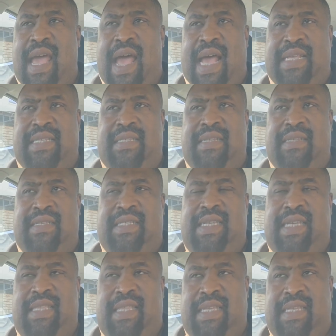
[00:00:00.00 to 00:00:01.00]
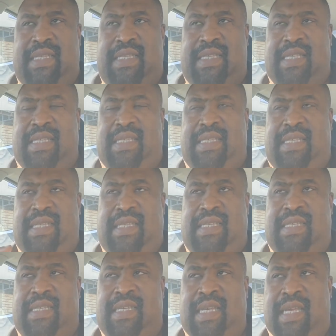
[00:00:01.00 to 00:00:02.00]
I still see this, this,
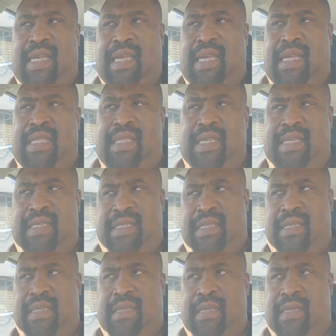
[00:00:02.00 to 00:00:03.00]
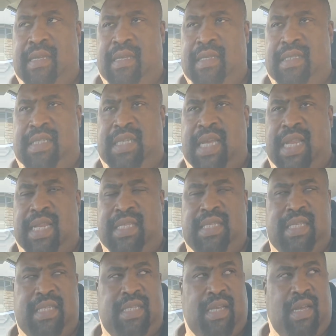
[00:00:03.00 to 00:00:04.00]
this, this
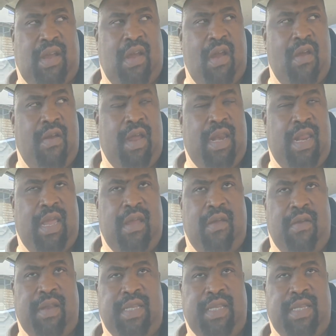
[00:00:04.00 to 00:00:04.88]
genesis occurring here in